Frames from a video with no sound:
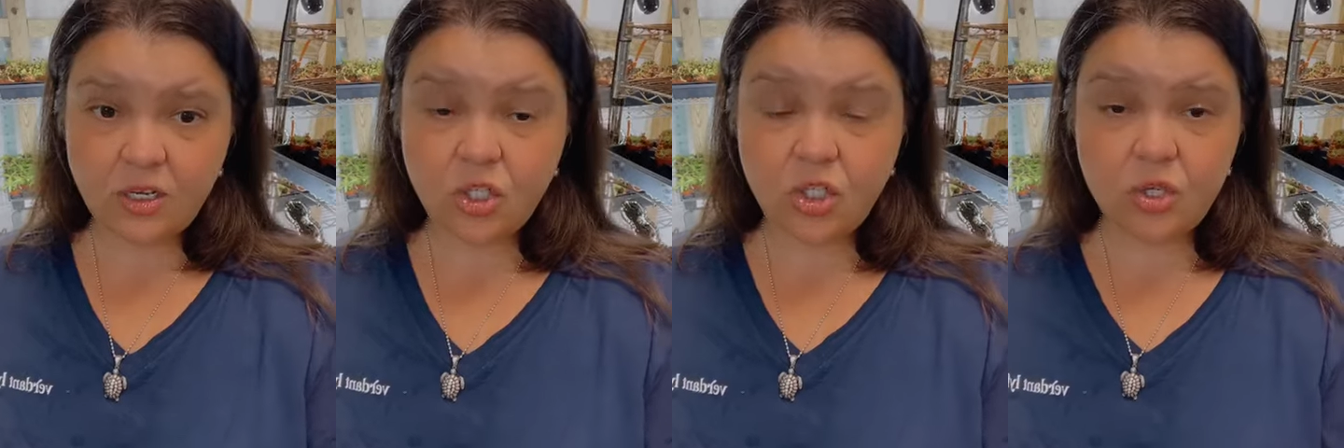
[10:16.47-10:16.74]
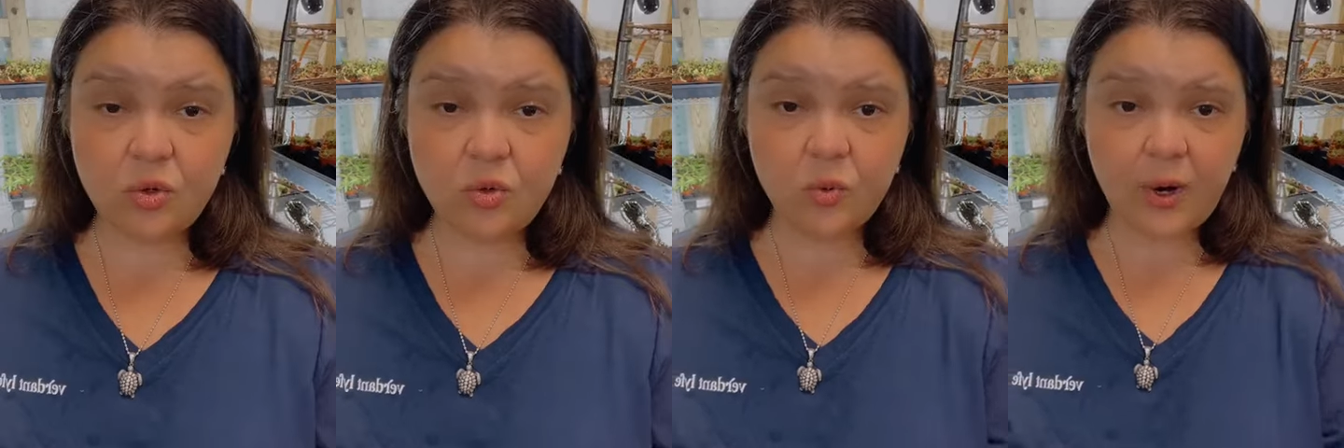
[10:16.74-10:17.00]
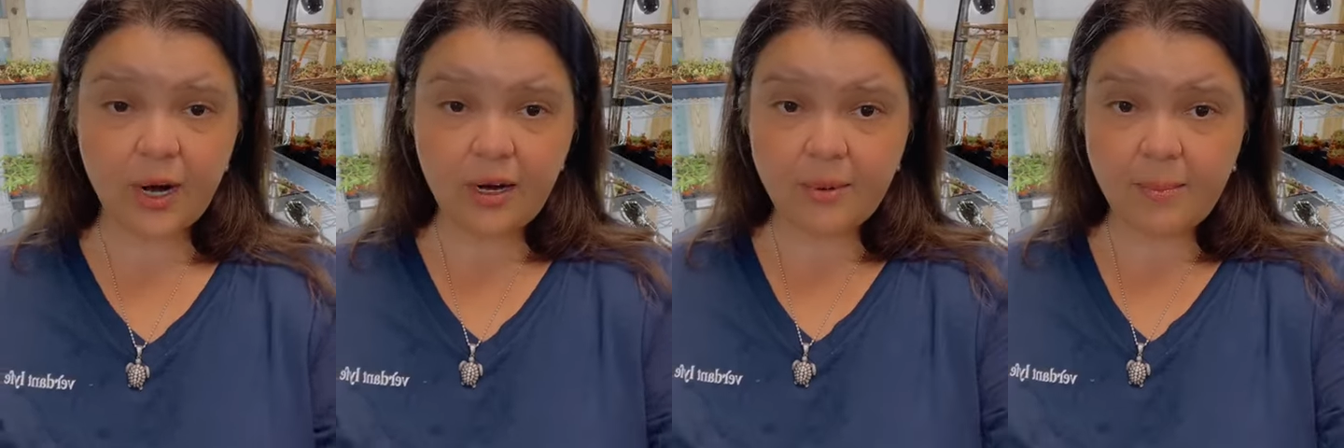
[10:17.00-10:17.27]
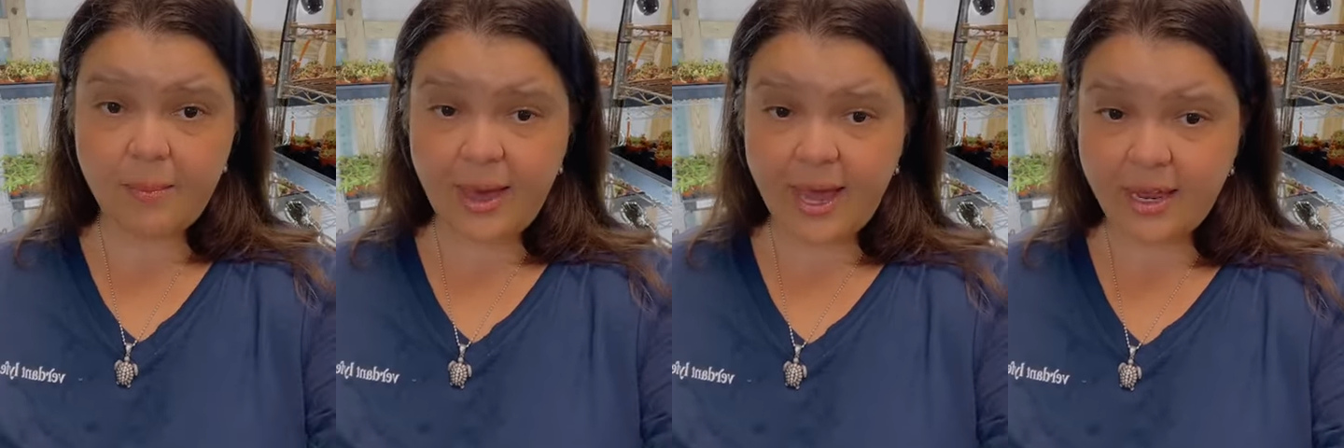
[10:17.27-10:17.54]
do
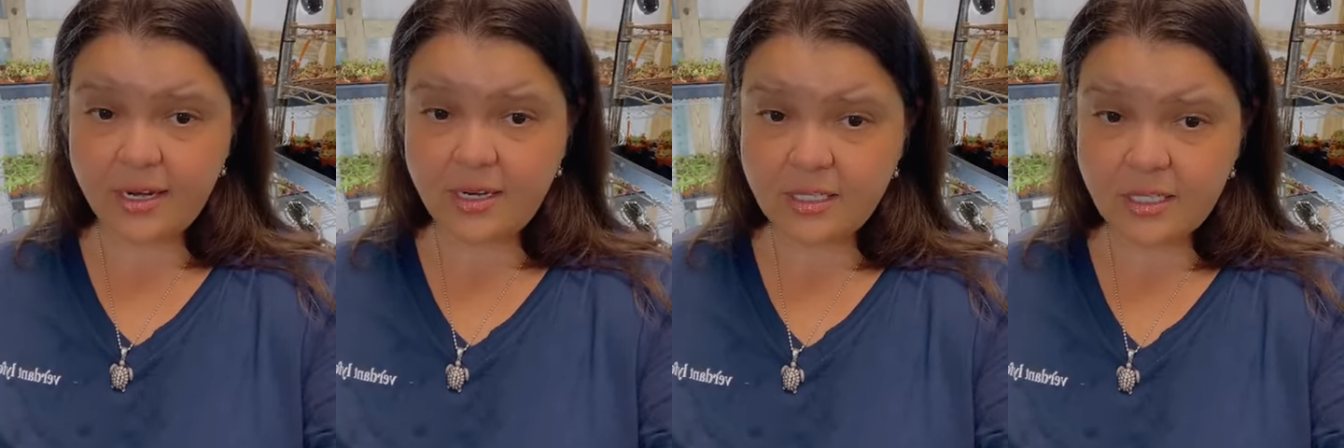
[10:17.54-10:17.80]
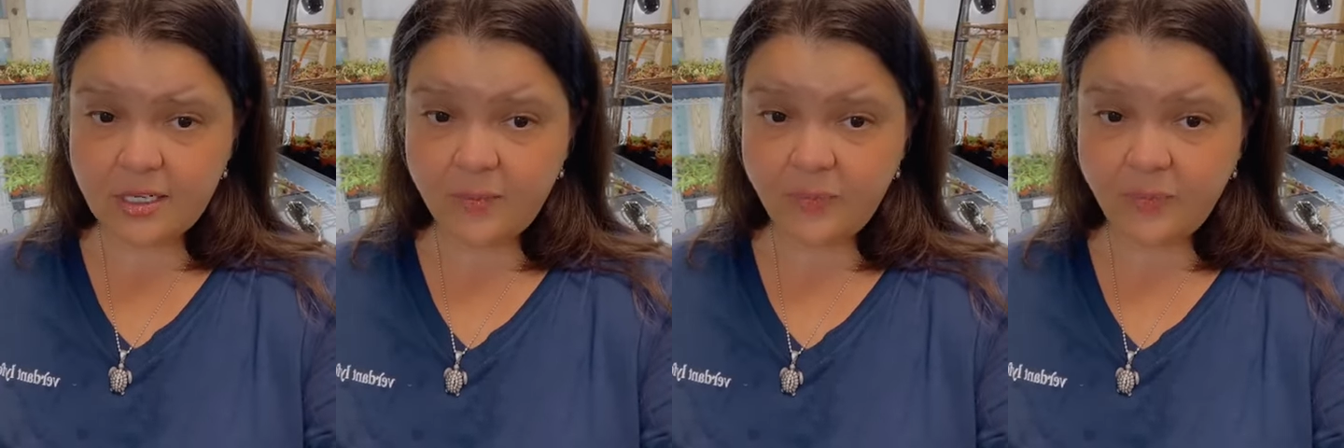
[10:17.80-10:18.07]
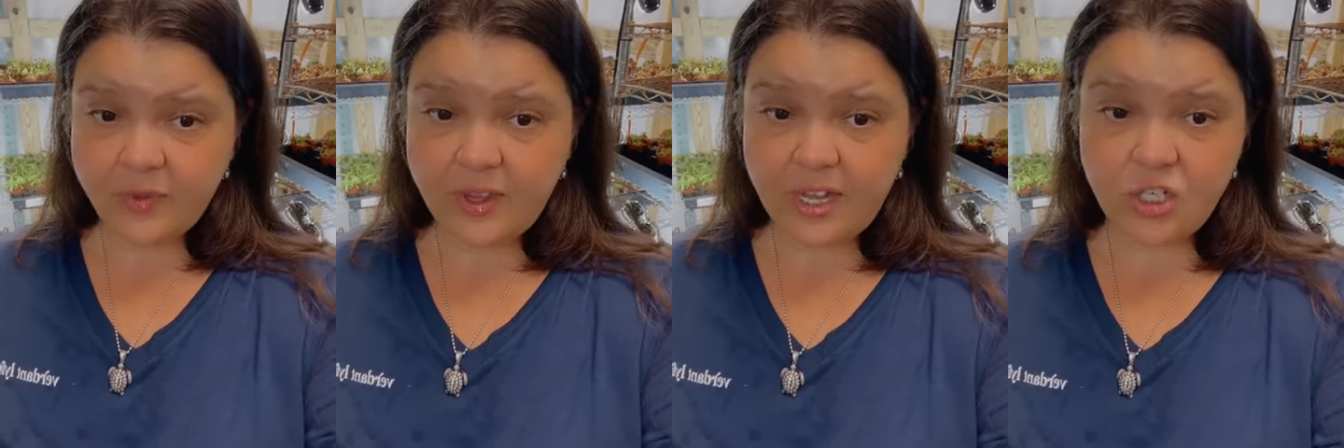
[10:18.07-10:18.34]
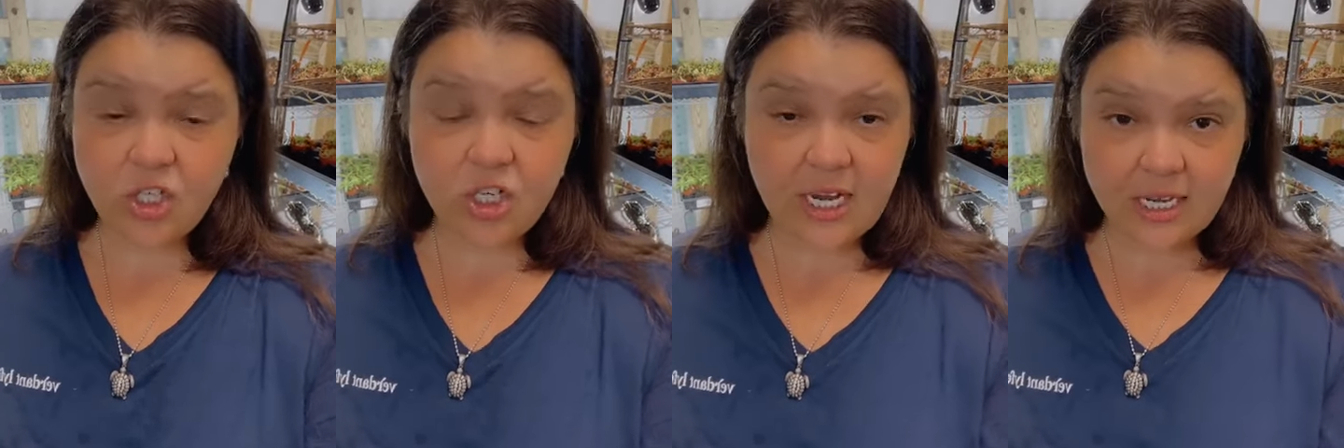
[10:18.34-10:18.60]
recommend
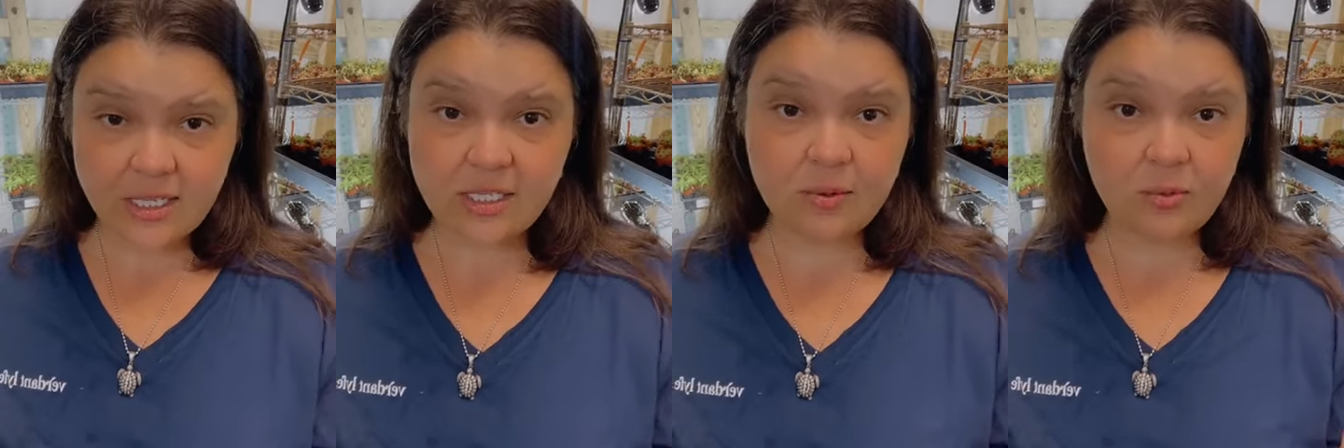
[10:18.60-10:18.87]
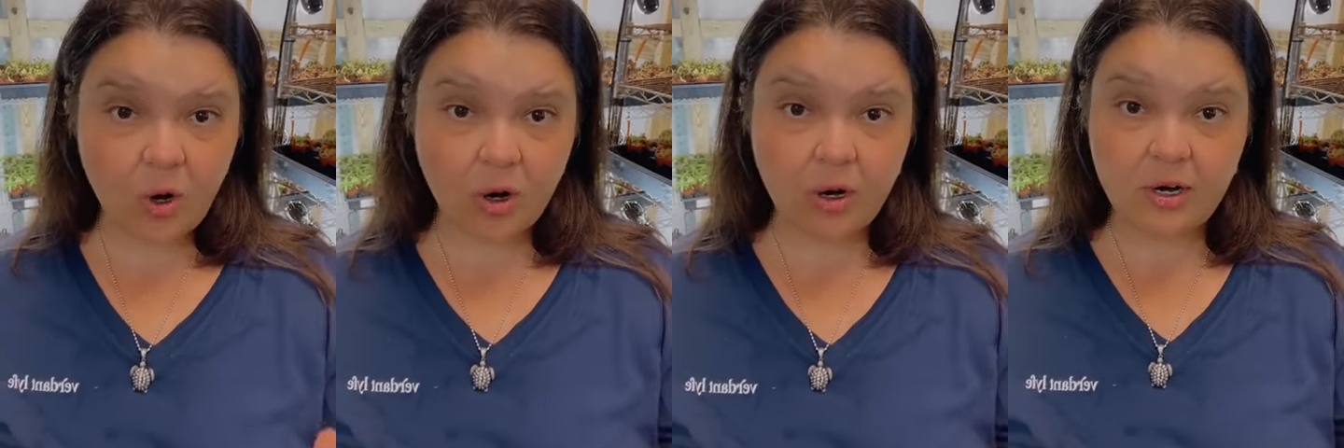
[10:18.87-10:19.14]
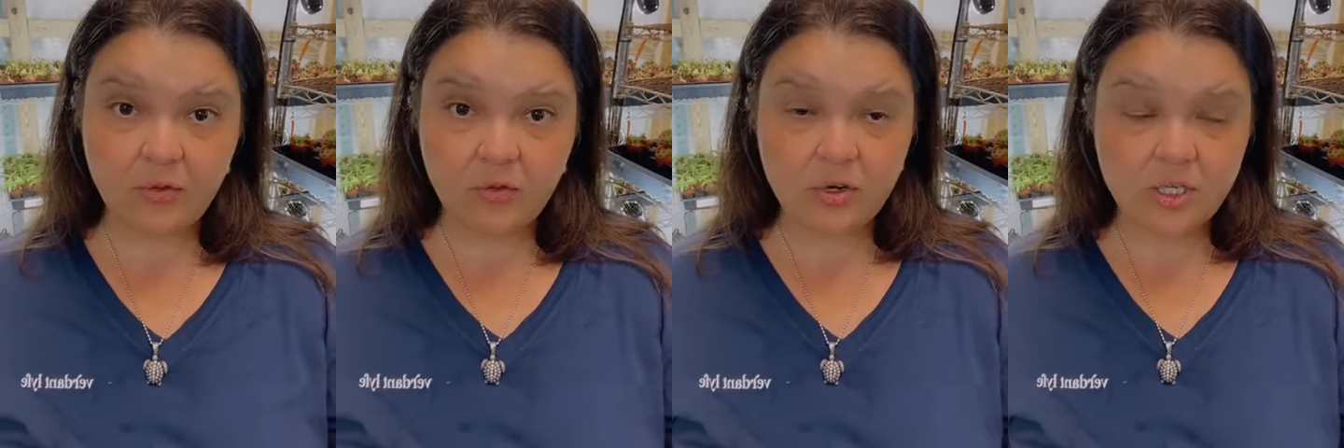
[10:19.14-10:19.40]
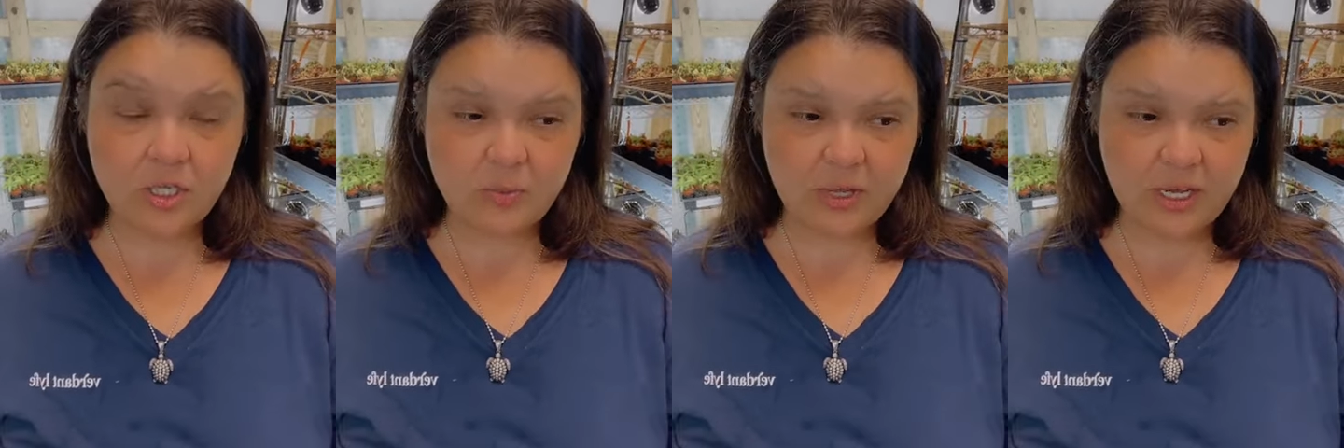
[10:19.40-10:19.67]
that you get some
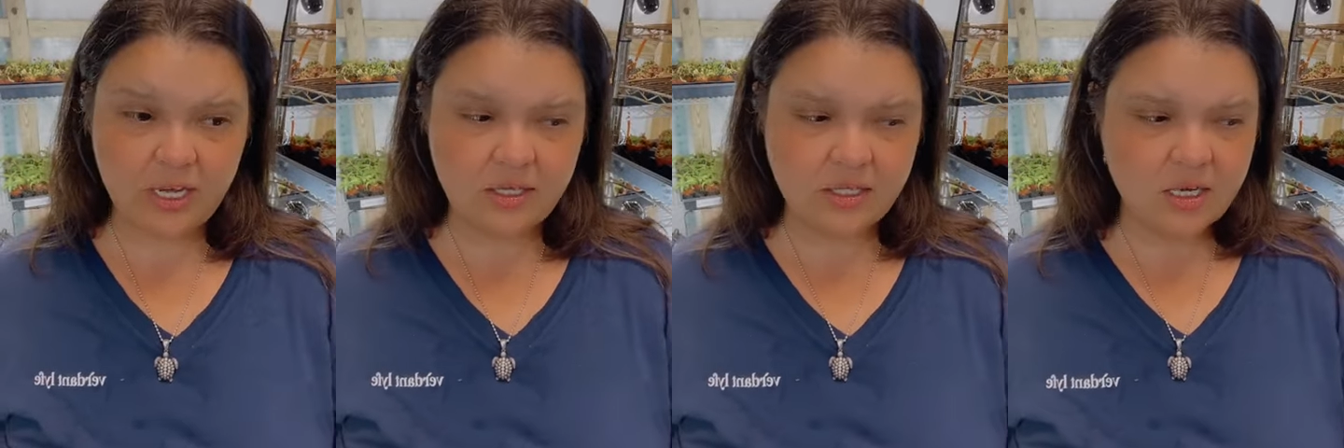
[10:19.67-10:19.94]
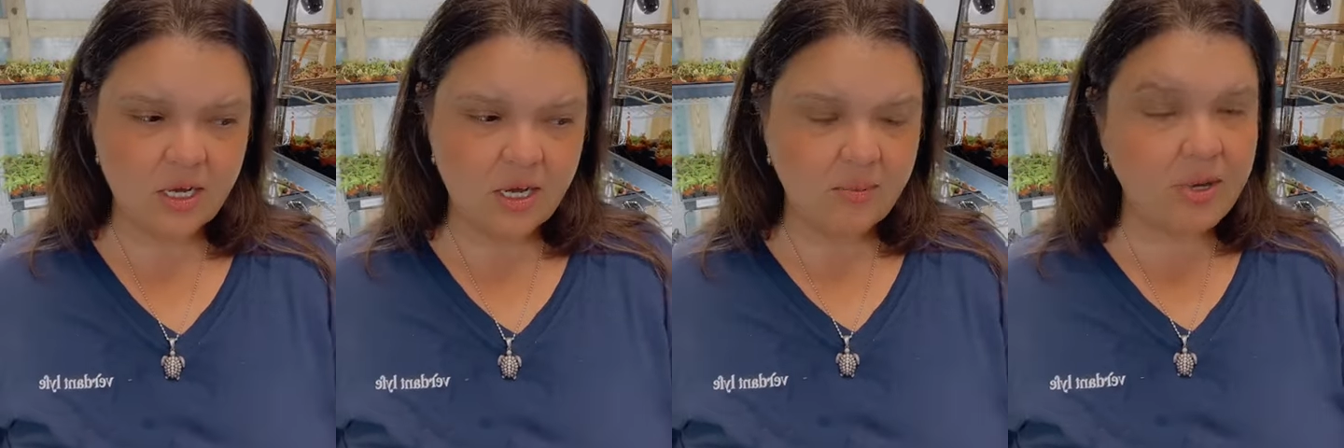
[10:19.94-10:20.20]
carnivorous plants,